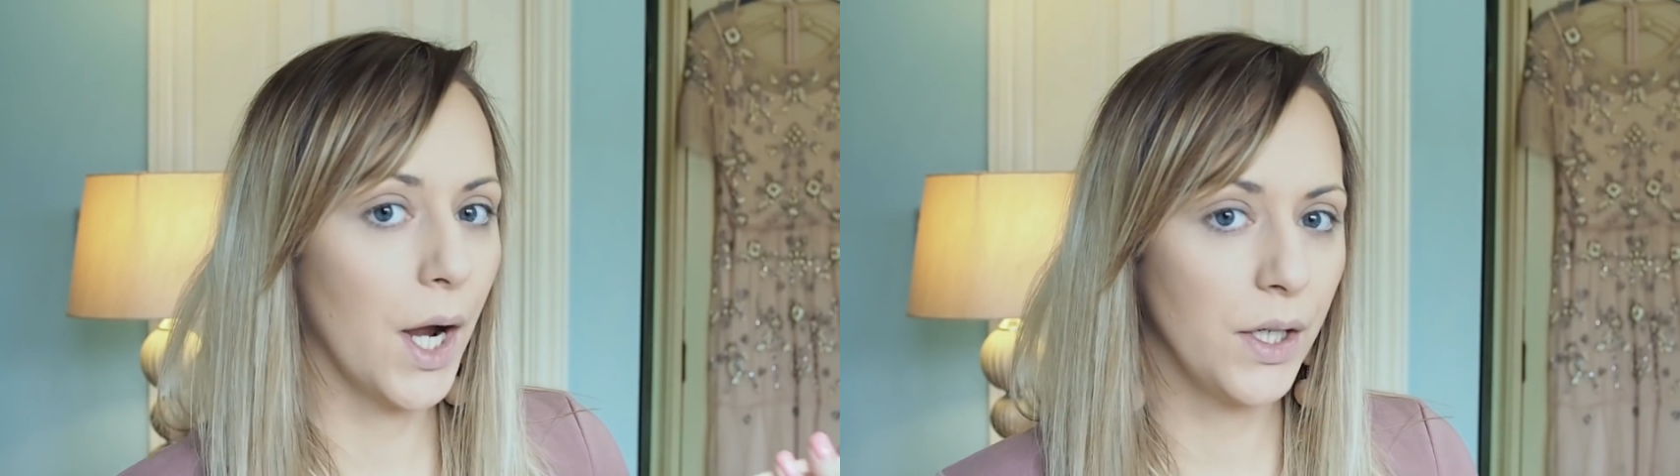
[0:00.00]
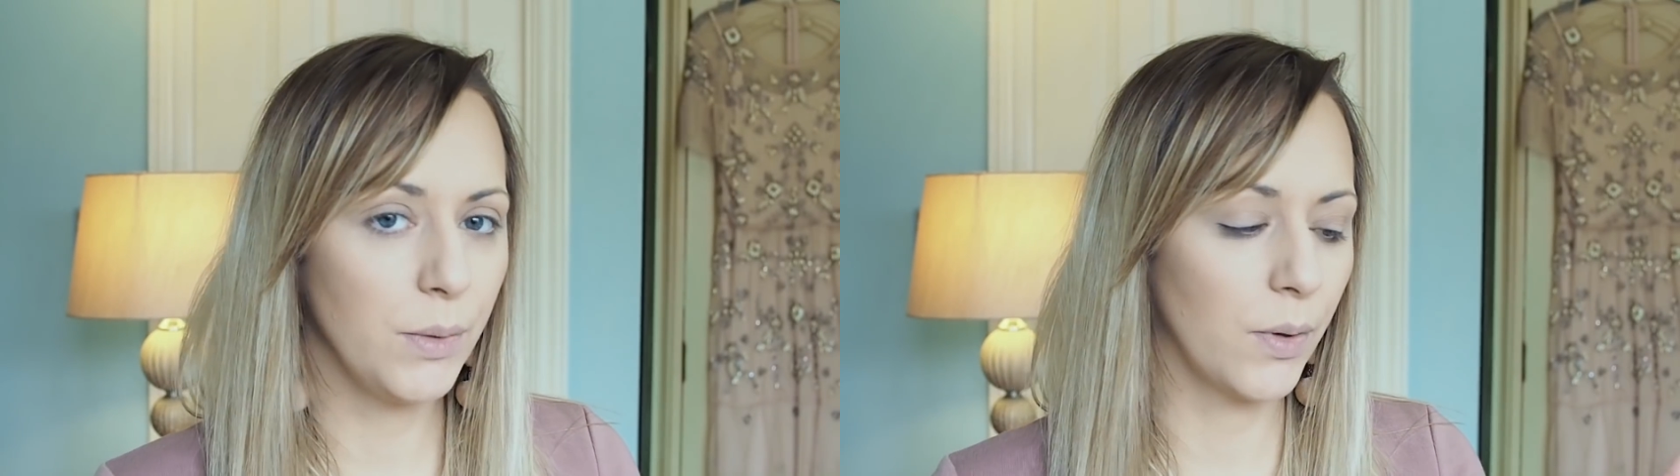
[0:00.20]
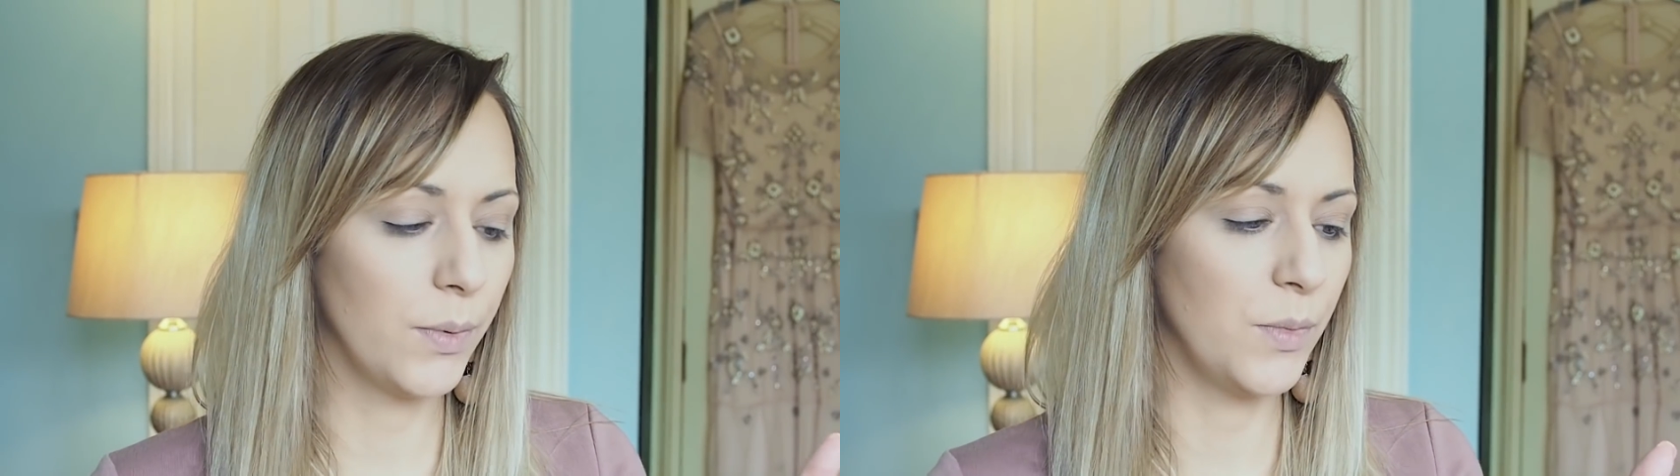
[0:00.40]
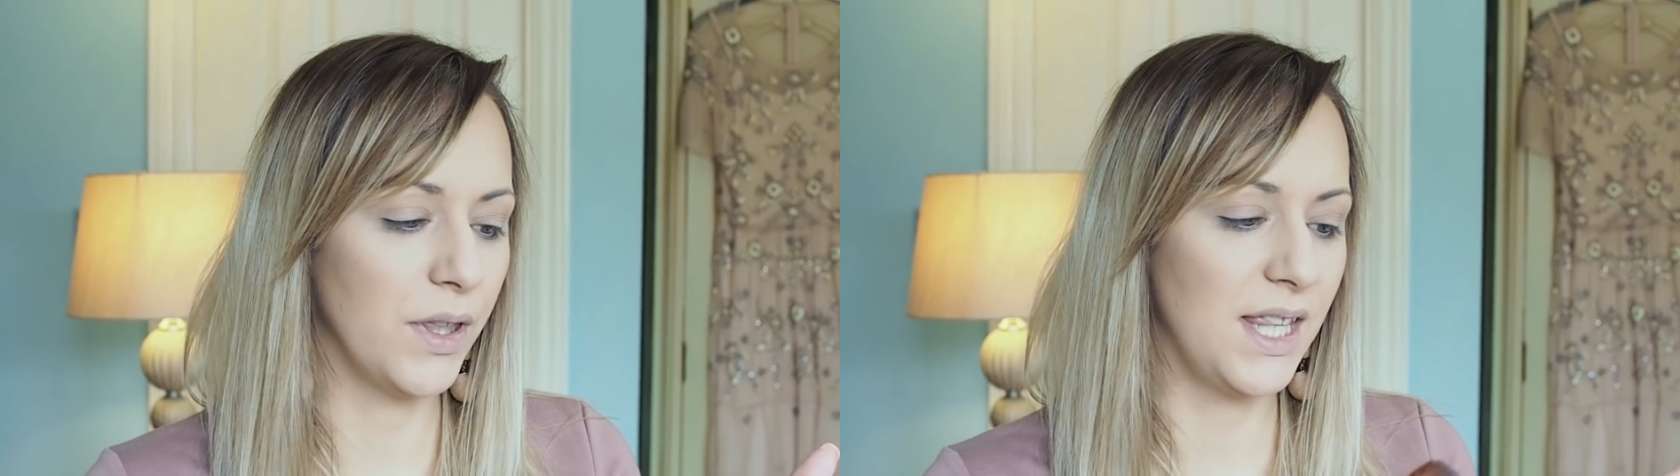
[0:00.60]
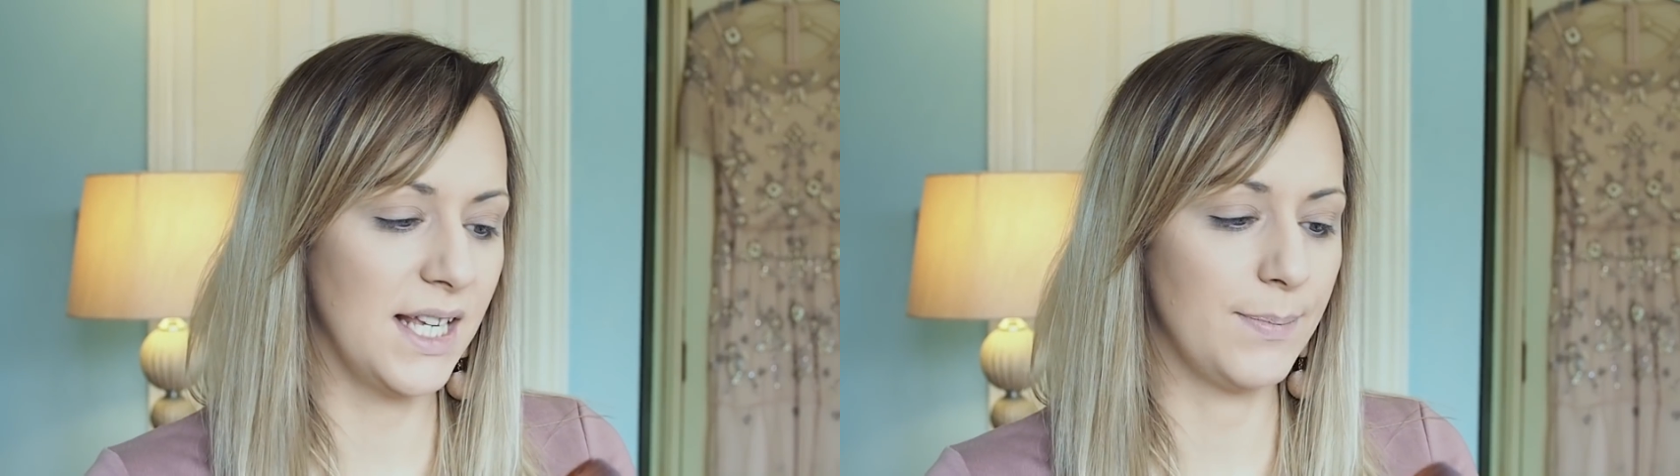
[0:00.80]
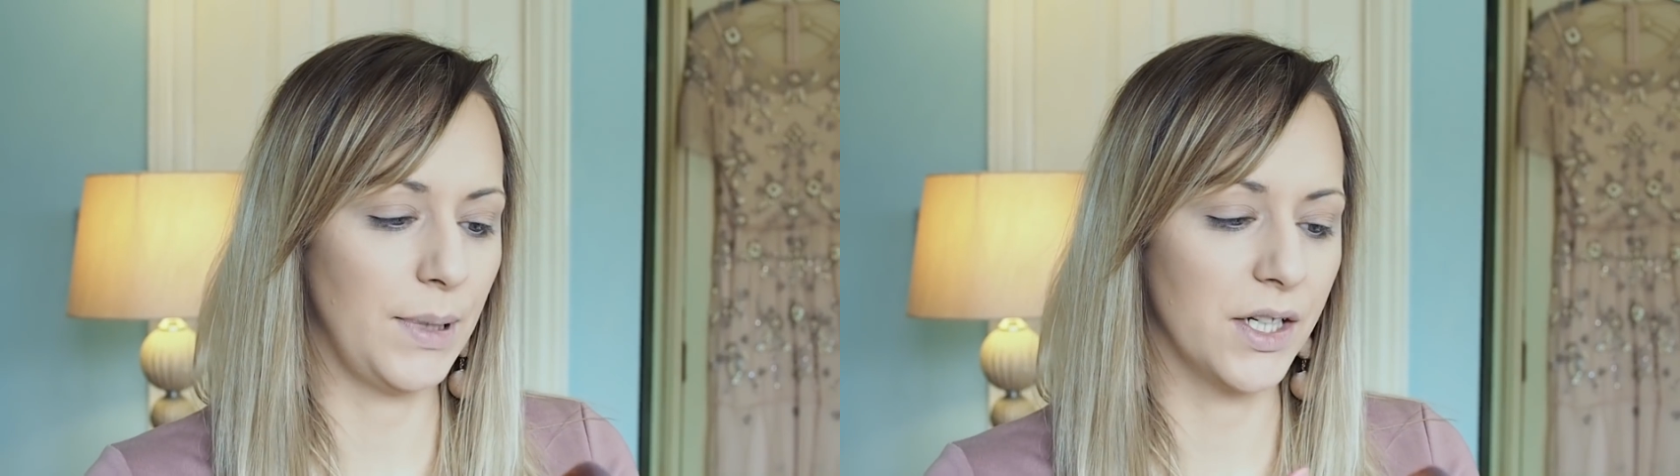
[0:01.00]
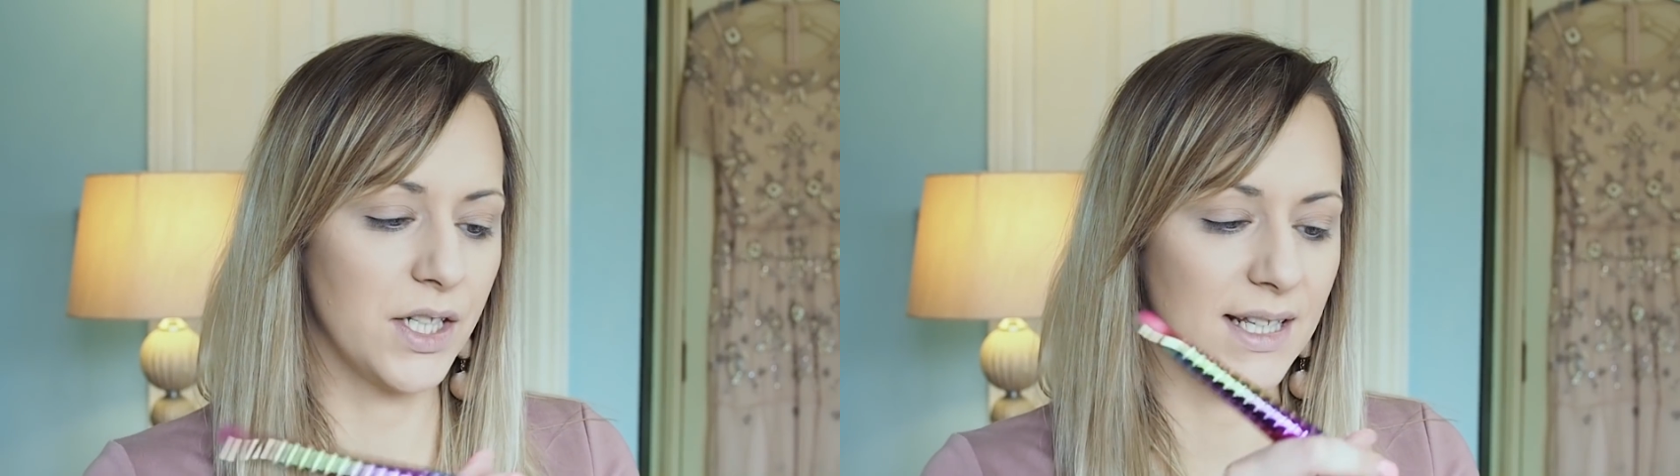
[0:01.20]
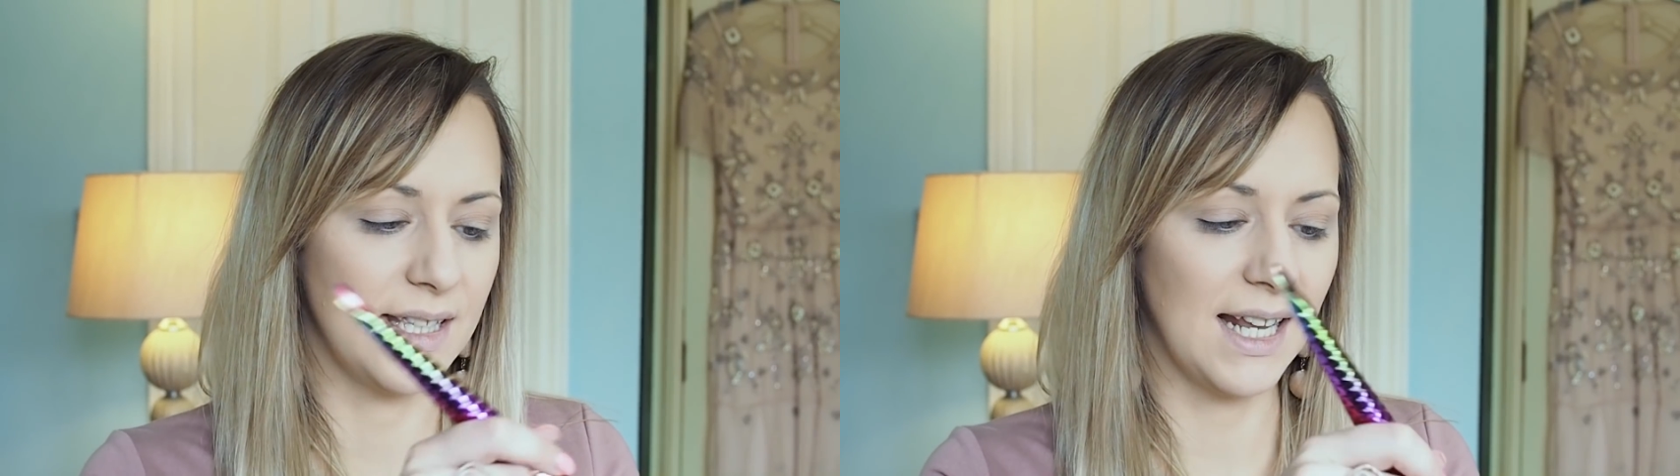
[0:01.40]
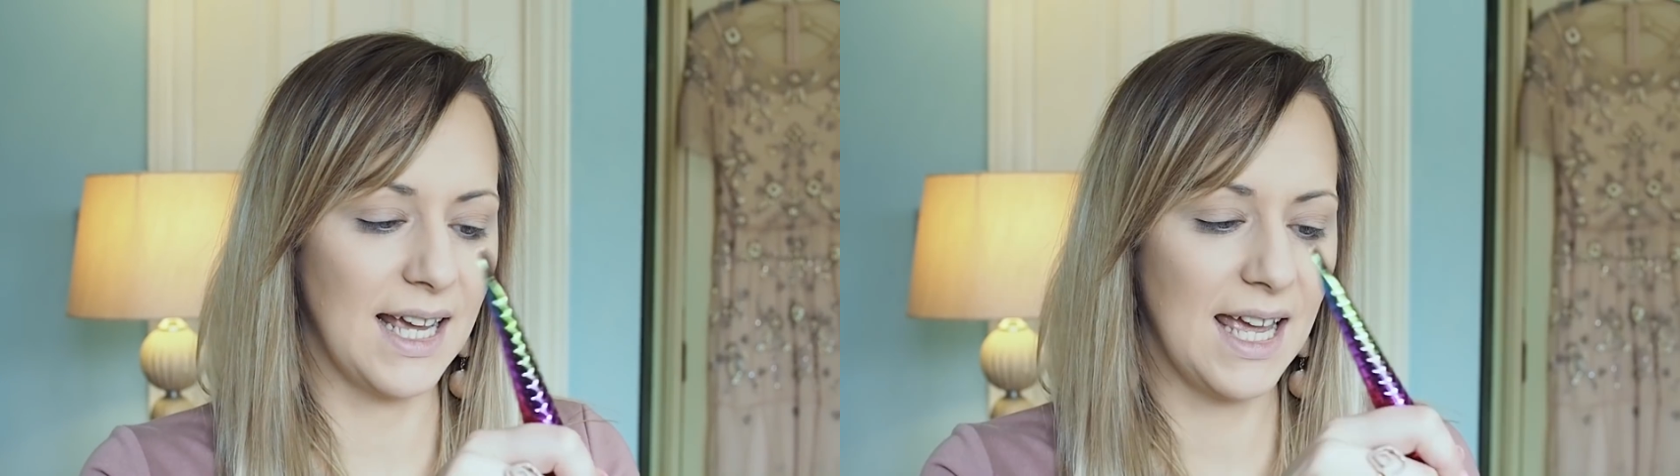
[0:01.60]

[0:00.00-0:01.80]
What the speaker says: only problem with this blush is that it